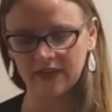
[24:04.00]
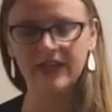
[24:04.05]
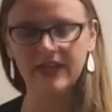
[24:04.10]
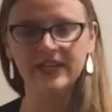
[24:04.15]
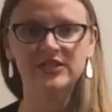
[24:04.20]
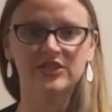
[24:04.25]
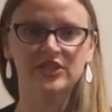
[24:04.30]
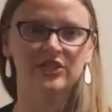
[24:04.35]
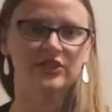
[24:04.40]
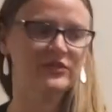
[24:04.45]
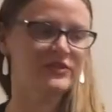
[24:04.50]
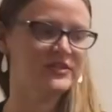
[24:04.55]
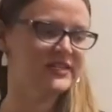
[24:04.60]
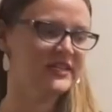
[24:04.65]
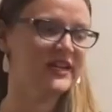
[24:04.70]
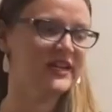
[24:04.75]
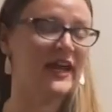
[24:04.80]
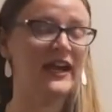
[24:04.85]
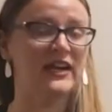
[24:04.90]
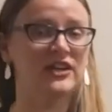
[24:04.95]
I like to use
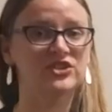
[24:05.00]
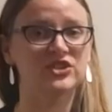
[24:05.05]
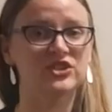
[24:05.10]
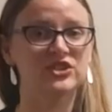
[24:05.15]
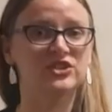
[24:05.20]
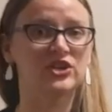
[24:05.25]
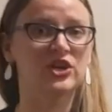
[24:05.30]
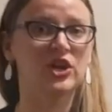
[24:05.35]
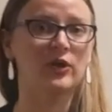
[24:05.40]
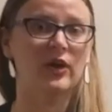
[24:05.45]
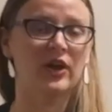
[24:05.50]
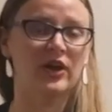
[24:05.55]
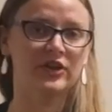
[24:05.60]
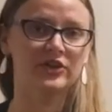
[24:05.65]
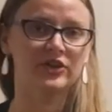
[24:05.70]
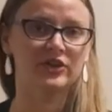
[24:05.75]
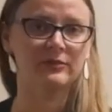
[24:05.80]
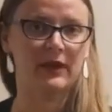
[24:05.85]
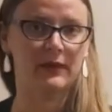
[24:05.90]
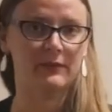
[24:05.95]
it actually to go
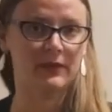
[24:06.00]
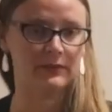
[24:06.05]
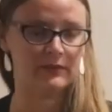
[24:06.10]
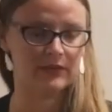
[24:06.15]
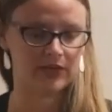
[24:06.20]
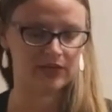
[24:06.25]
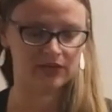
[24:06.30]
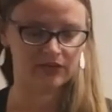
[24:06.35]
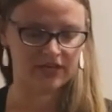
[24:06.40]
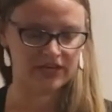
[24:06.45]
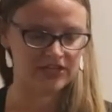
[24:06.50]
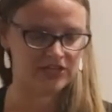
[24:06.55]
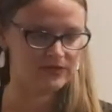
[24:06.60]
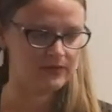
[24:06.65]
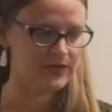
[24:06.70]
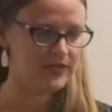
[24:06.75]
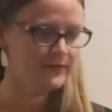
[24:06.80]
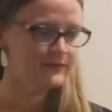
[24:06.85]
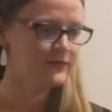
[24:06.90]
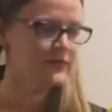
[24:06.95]
under my pumpkin
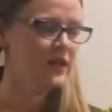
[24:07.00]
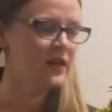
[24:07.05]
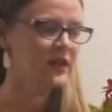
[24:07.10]
arrangement.